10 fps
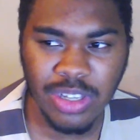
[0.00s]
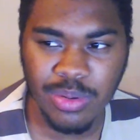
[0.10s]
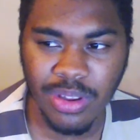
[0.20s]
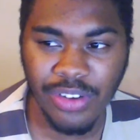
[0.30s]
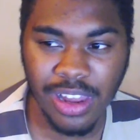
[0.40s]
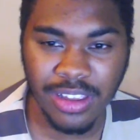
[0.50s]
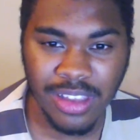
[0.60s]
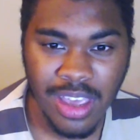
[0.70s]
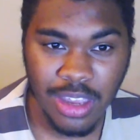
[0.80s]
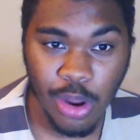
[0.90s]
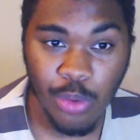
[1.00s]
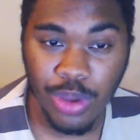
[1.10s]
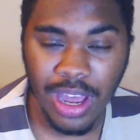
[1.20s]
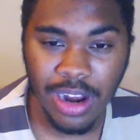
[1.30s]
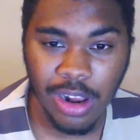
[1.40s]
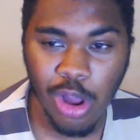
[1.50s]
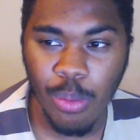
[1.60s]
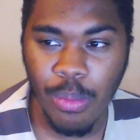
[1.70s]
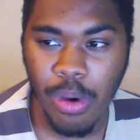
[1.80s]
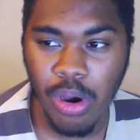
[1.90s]
I felt like, you know, we had a lot
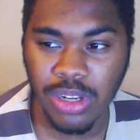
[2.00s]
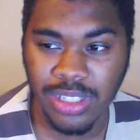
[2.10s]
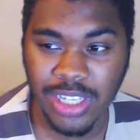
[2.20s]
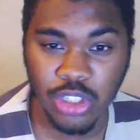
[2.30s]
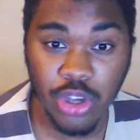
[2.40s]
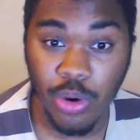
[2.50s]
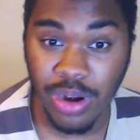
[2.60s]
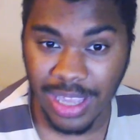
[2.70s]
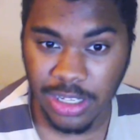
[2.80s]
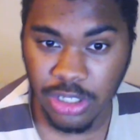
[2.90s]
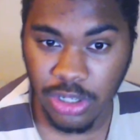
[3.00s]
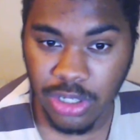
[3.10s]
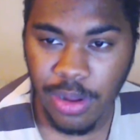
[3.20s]
more decisions going against us.